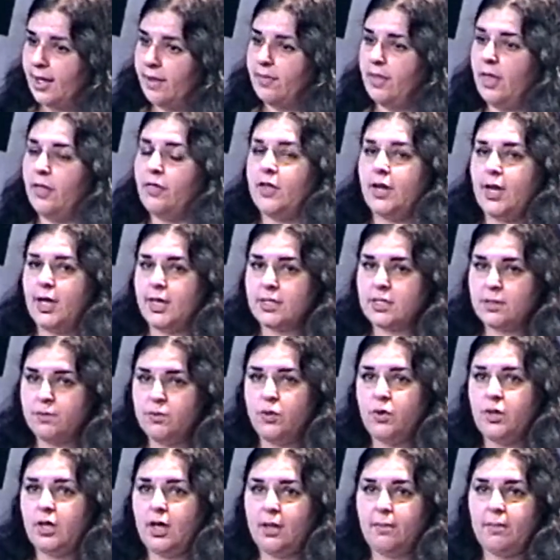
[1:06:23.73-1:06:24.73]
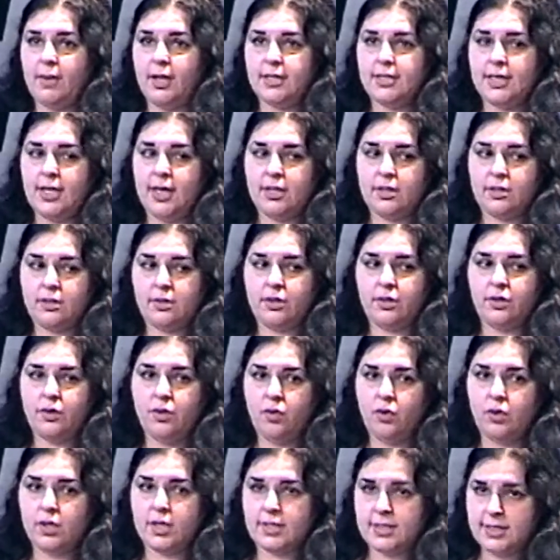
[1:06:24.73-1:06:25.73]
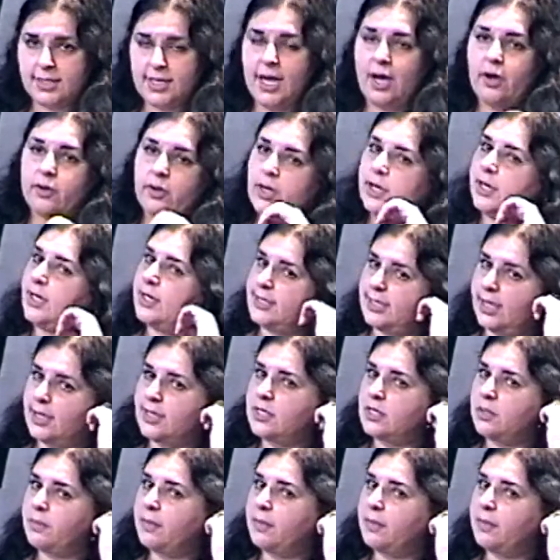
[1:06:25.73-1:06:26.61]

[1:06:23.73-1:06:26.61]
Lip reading: And then the next morning my dad called us down and he said,